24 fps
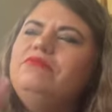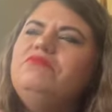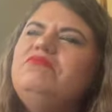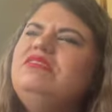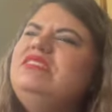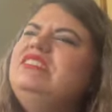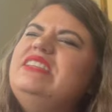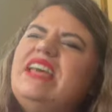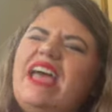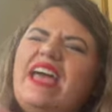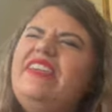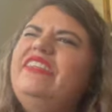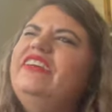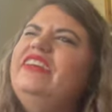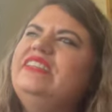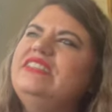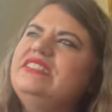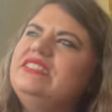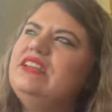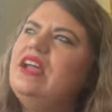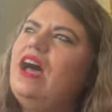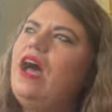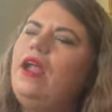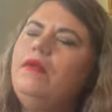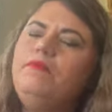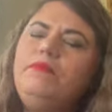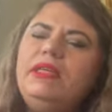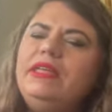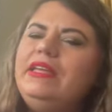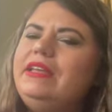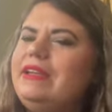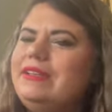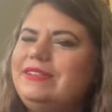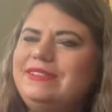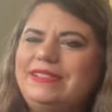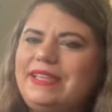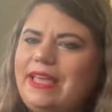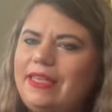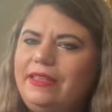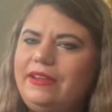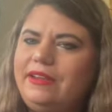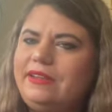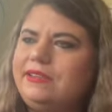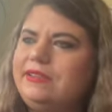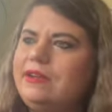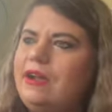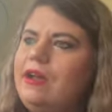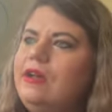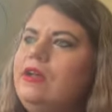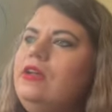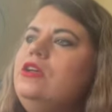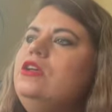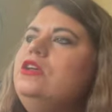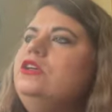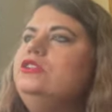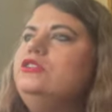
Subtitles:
say that it's not. Billy doesn't say that it's not.